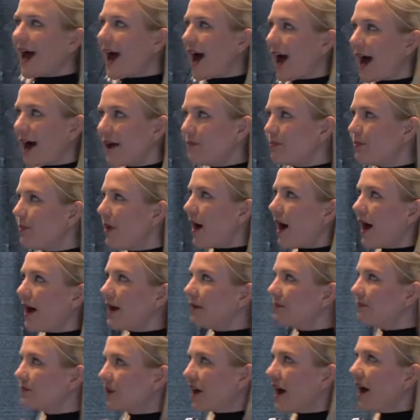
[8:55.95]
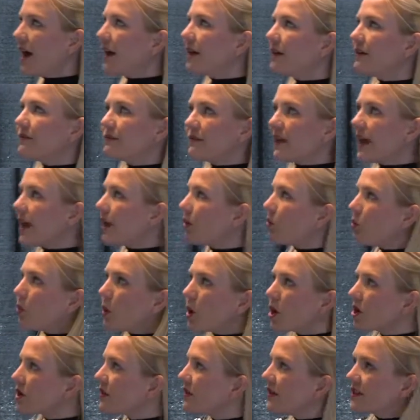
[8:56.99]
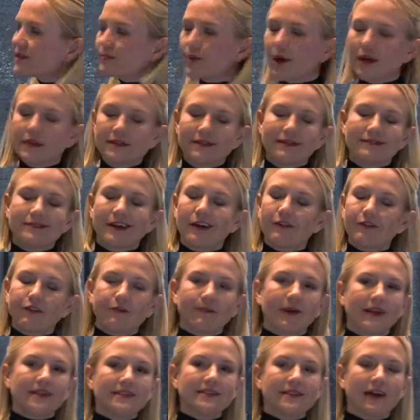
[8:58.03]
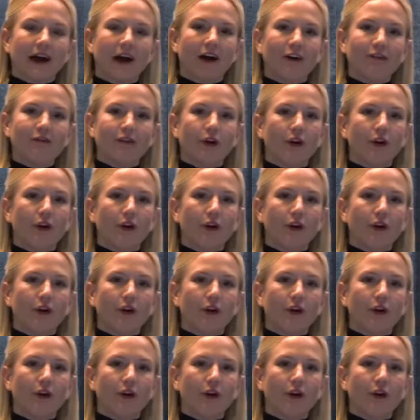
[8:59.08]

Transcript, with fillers: I, I kind of like worked this process out for myself